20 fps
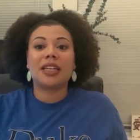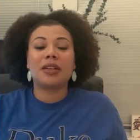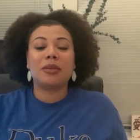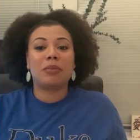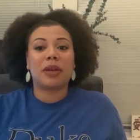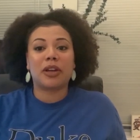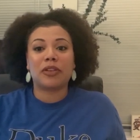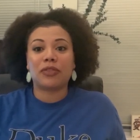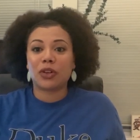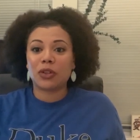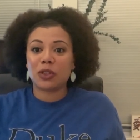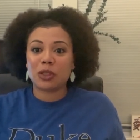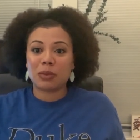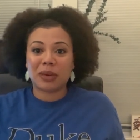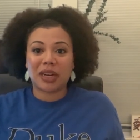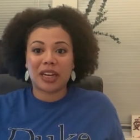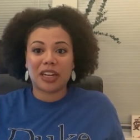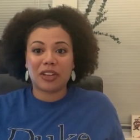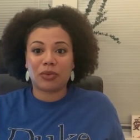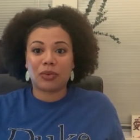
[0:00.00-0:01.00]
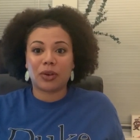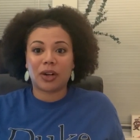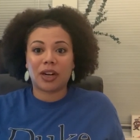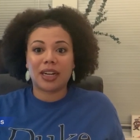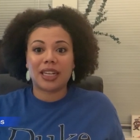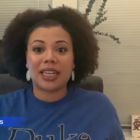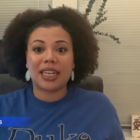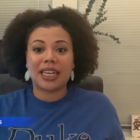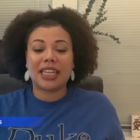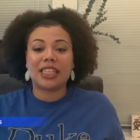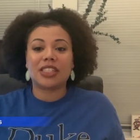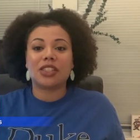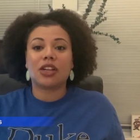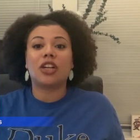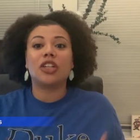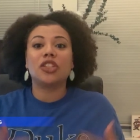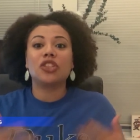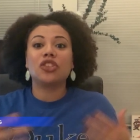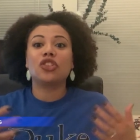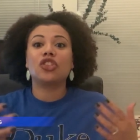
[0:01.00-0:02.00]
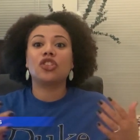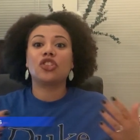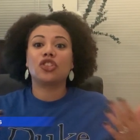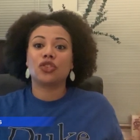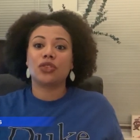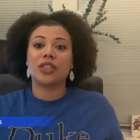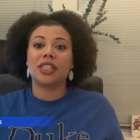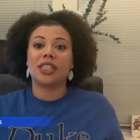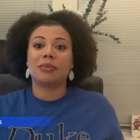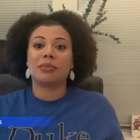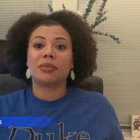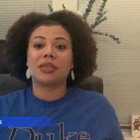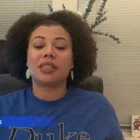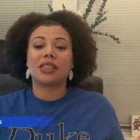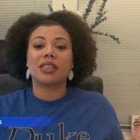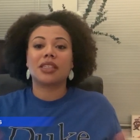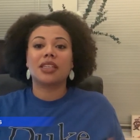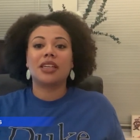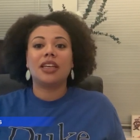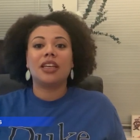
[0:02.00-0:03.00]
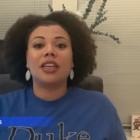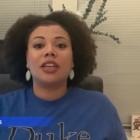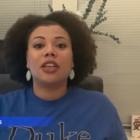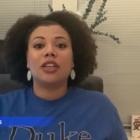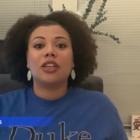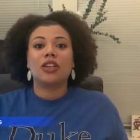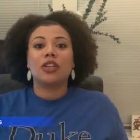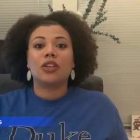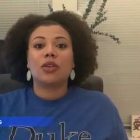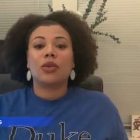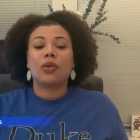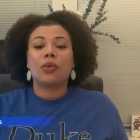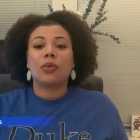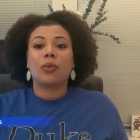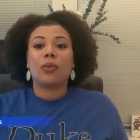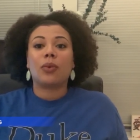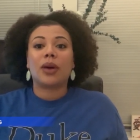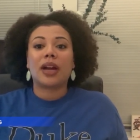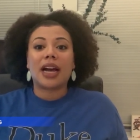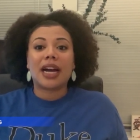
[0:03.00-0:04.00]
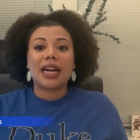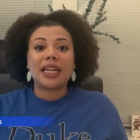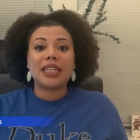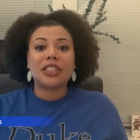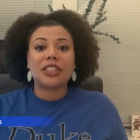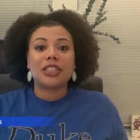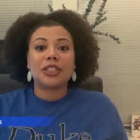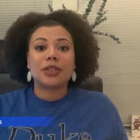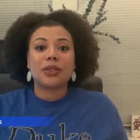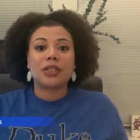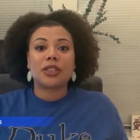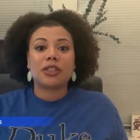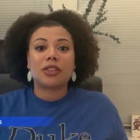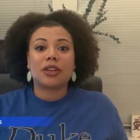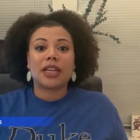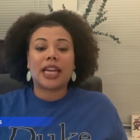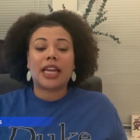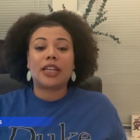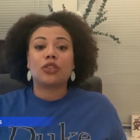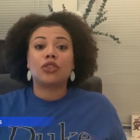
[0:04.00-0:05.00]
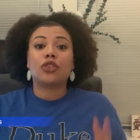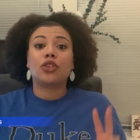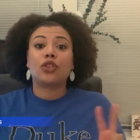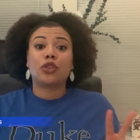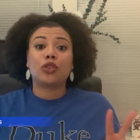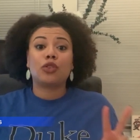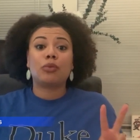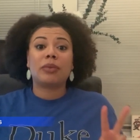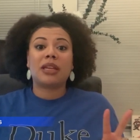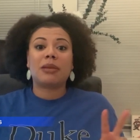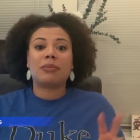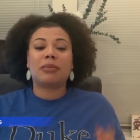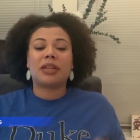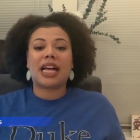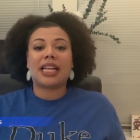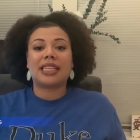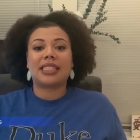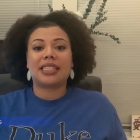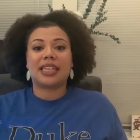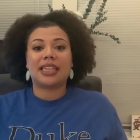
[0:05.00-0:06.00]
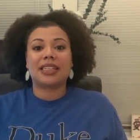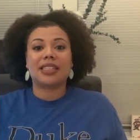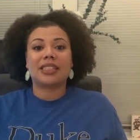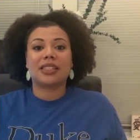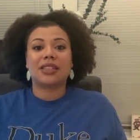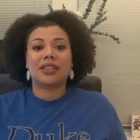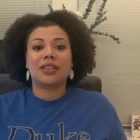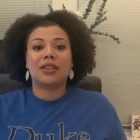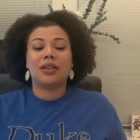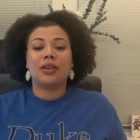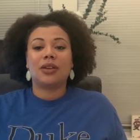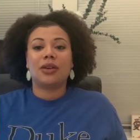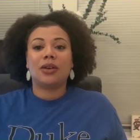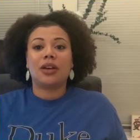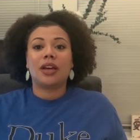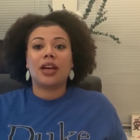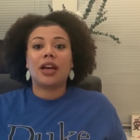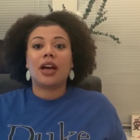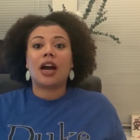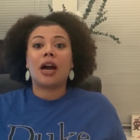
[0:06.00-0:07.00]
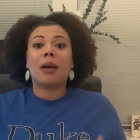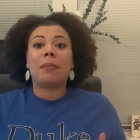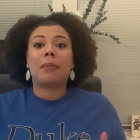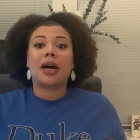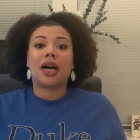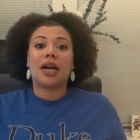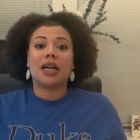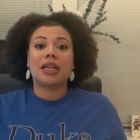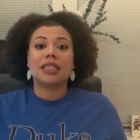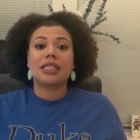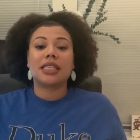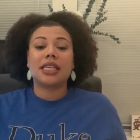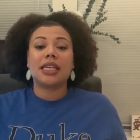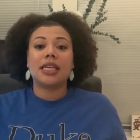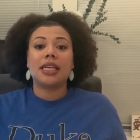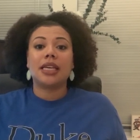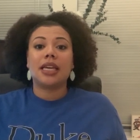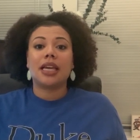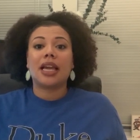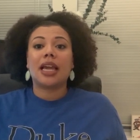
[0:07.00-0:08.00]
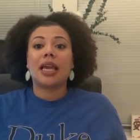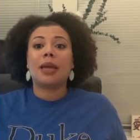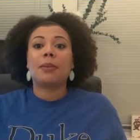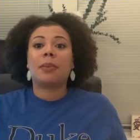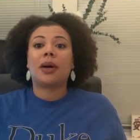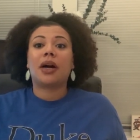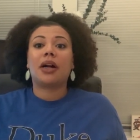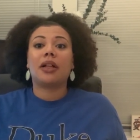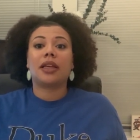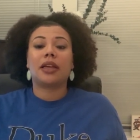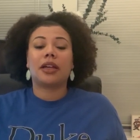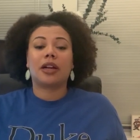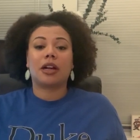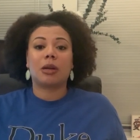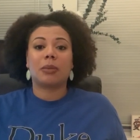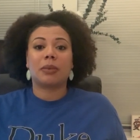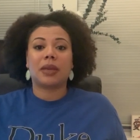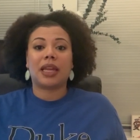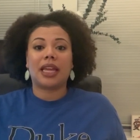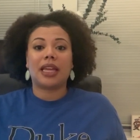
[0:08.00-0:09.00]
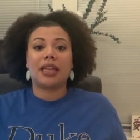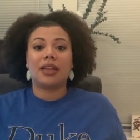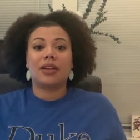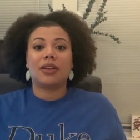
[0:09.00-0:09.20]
My first body of work is on streams. What I do is look at two main plastics, epoxy and polycarbonate.